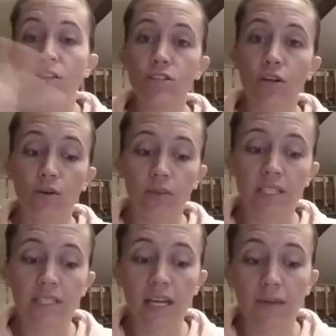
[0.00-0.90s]
So
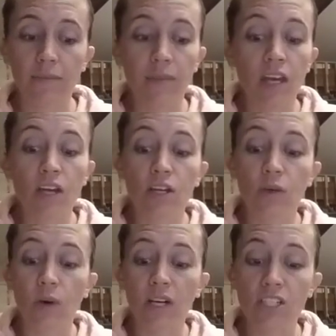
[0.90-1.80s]
let's say you
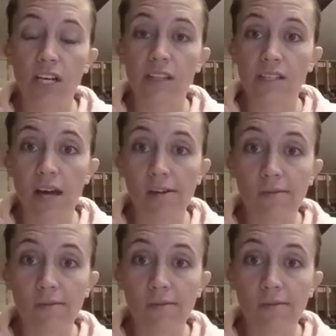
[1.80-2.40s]
want to check this out.